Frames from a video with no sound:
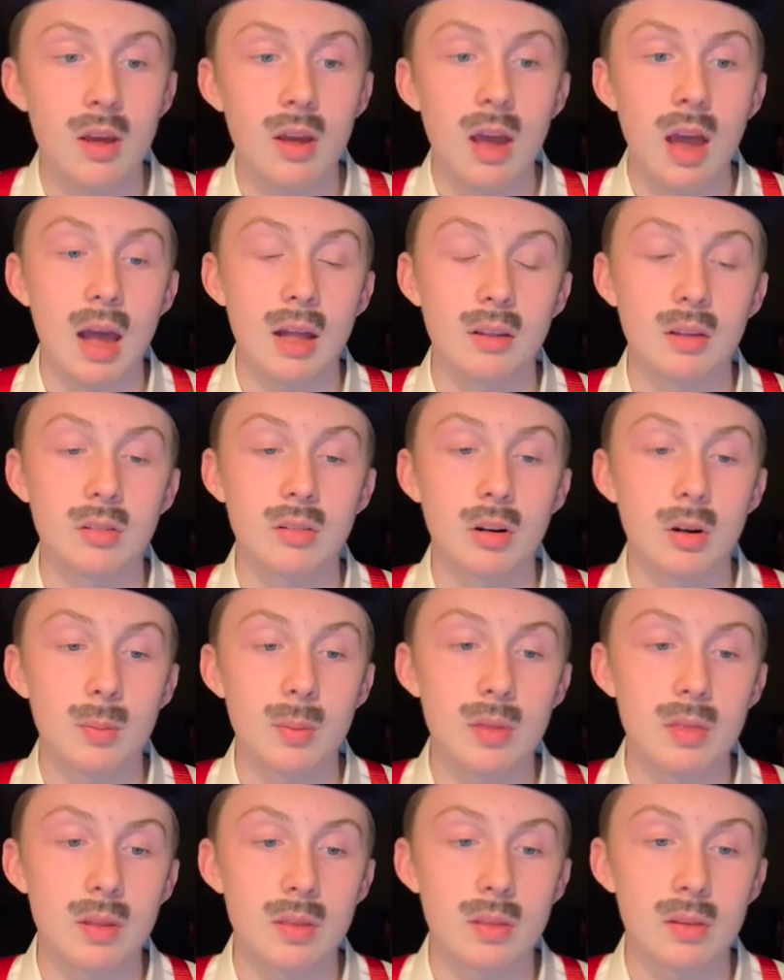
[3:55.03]
had
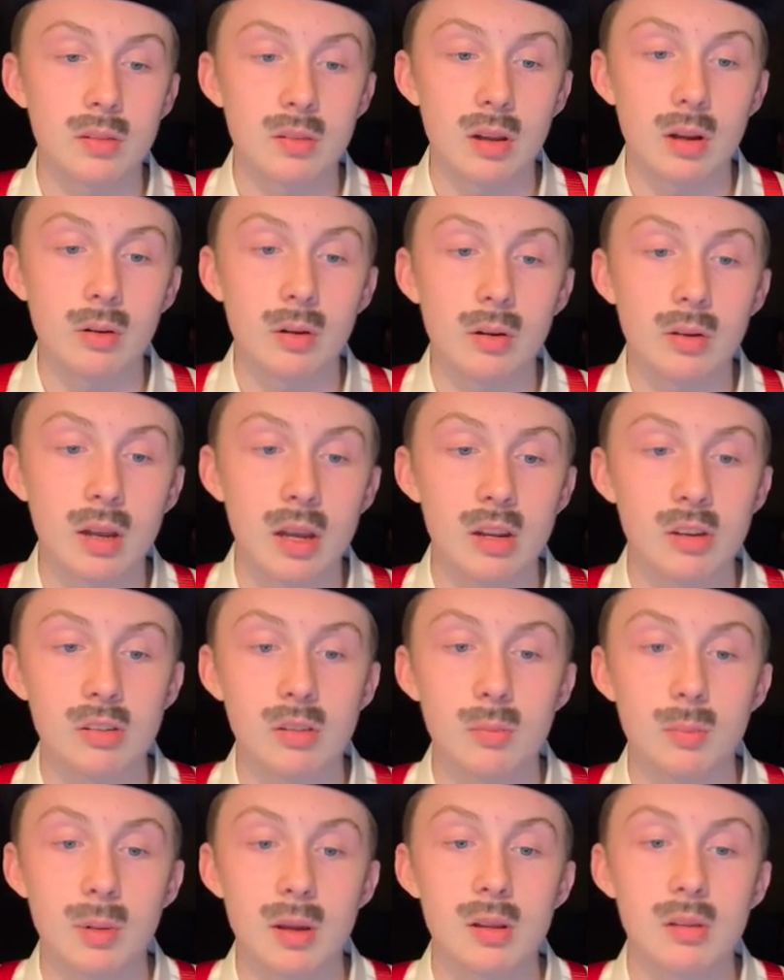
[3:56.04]
determined that the segregation
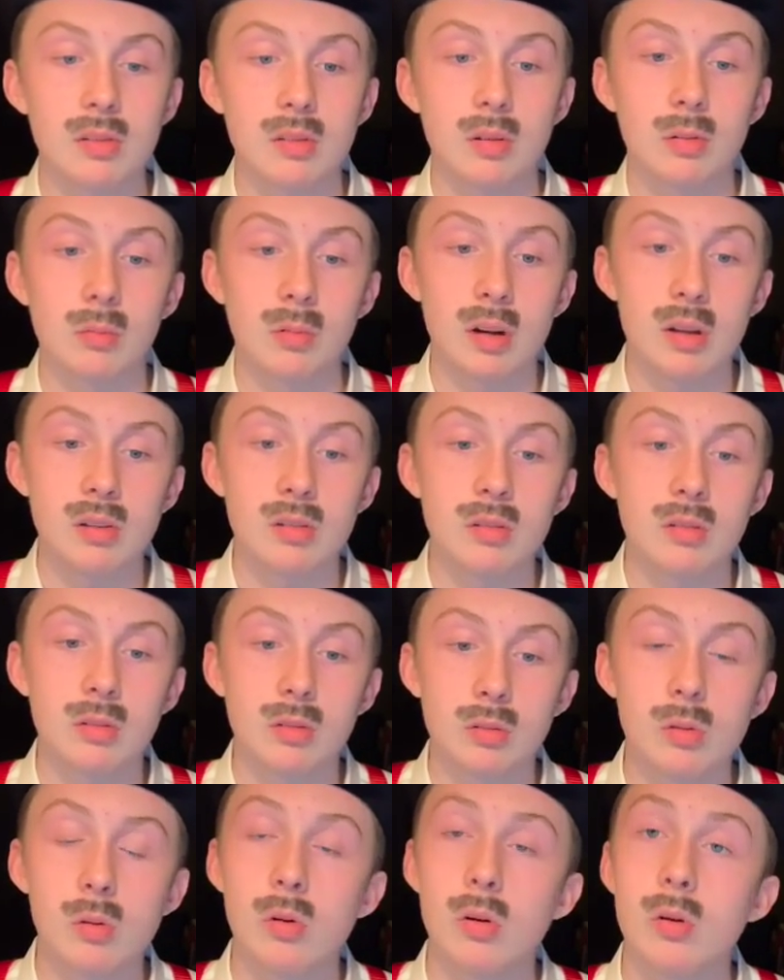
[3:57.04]
based on race in
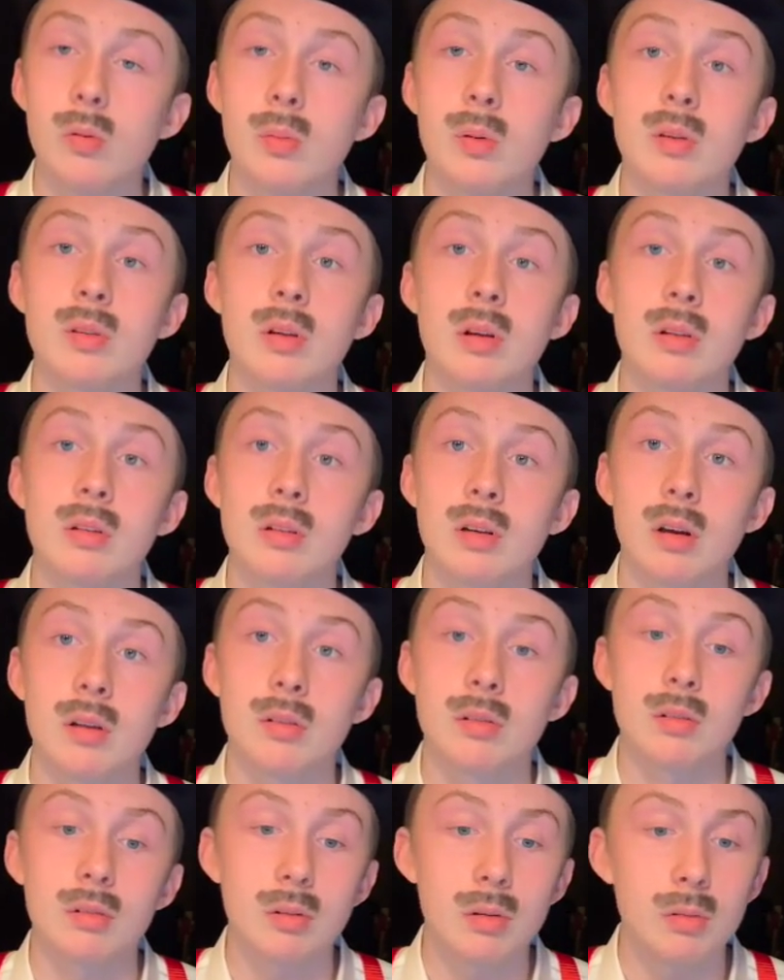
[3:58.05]
school was
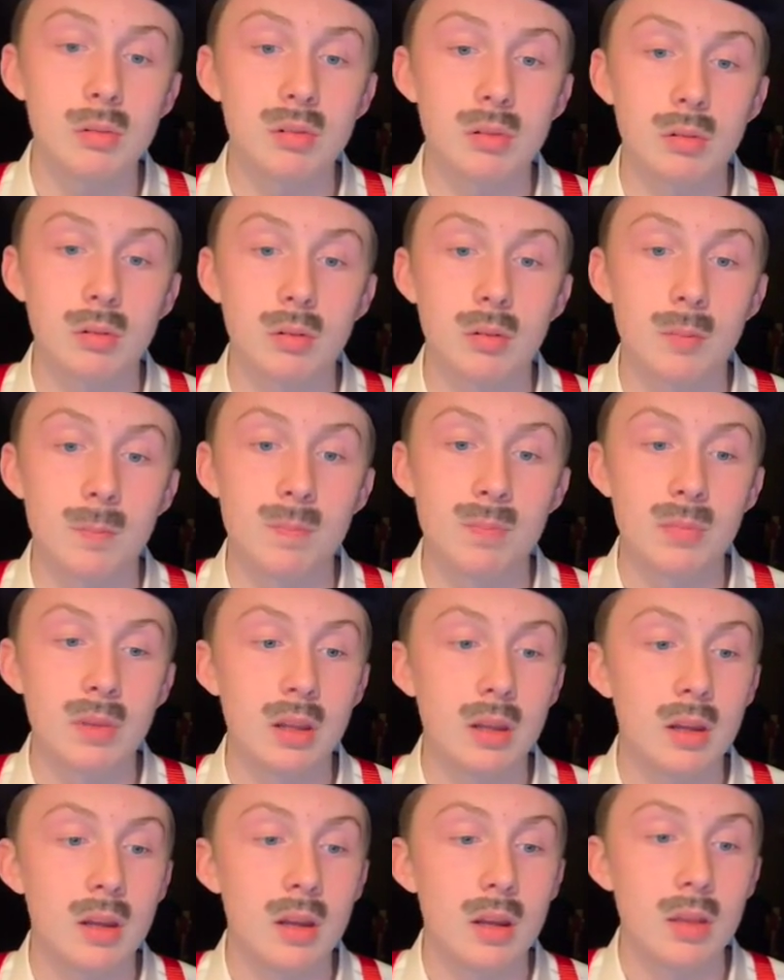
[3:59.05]
unconstitutional.
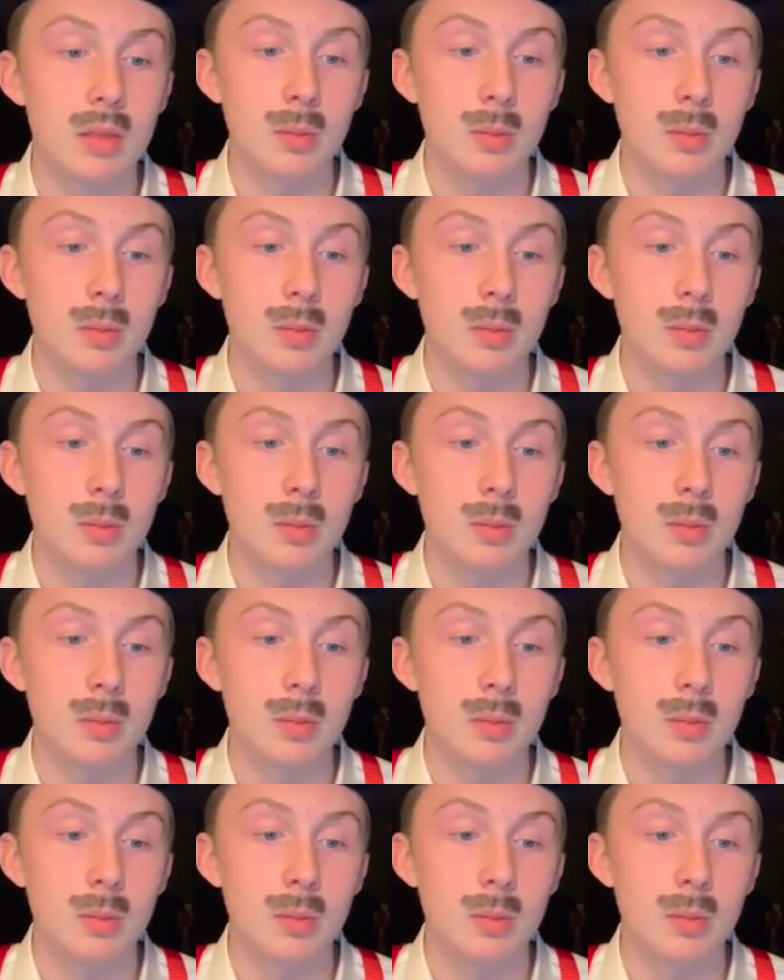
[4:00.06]
The